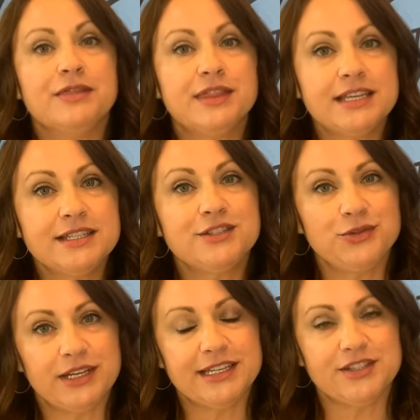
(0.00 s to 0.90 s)
This
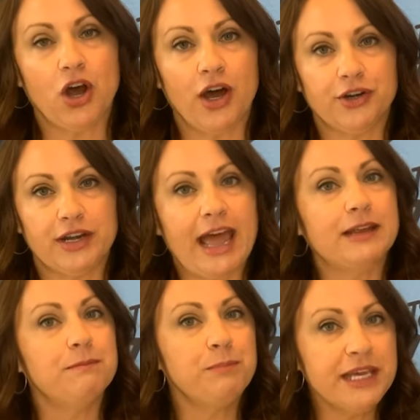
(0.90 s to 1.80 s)
student is honored at
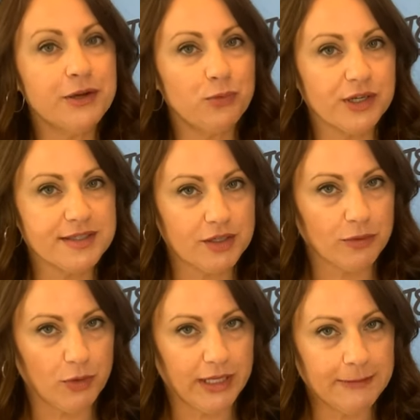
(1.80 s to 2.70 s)
a big award
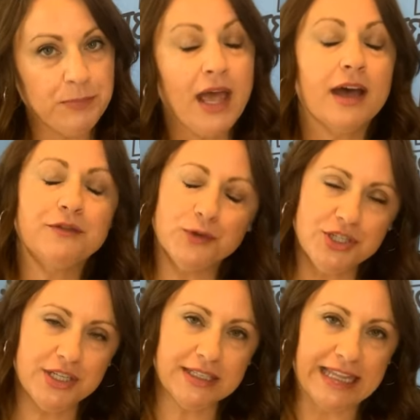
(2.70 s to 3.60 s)
ceremony.
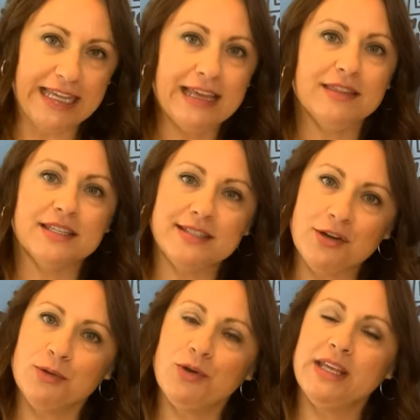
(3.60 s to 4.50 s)
Unfortunately, the
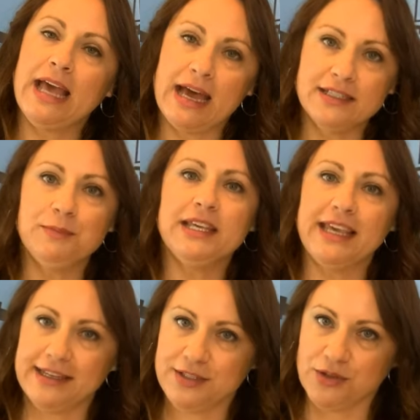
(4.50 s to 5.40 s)
ceremony had to be
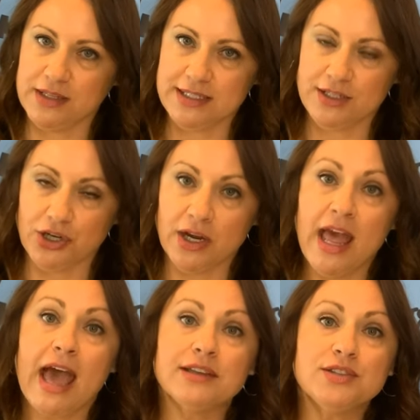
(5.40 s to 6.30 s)
canceled this year,
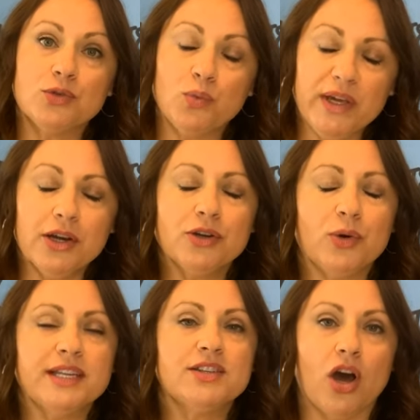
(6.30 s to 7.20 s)
and so we are
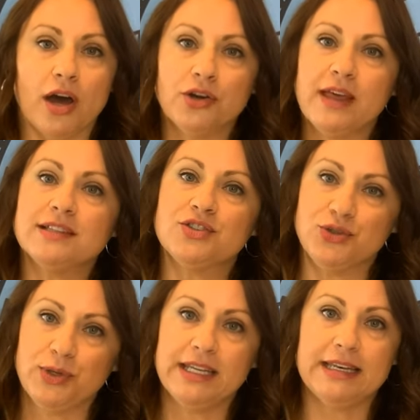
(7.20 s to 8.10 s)
going to honor that
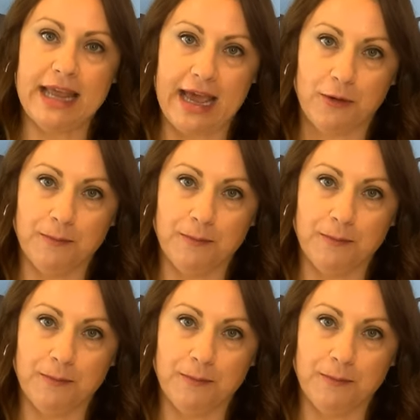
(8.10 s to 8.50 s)
student now.